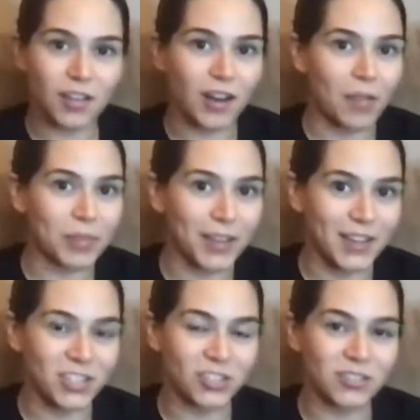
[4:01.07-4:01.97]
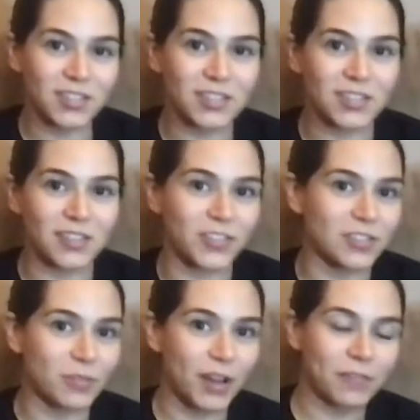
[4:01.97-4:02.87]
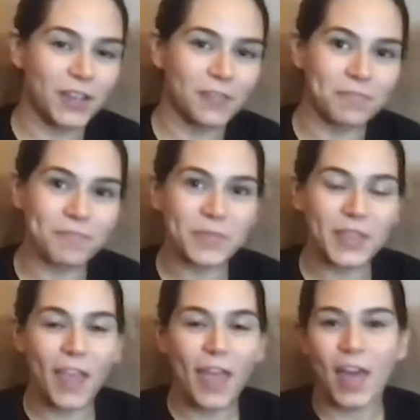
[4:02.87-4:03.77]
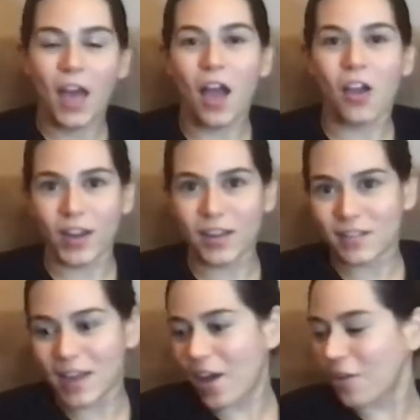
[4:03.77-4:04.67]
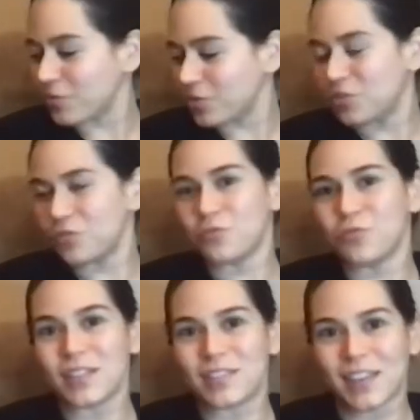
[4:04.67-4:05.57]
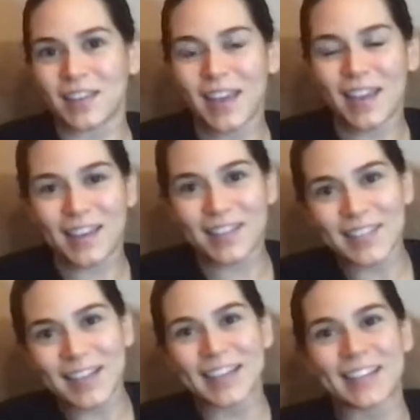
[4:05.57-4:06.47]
and application to see if it's the right fit. All right, now to dig in.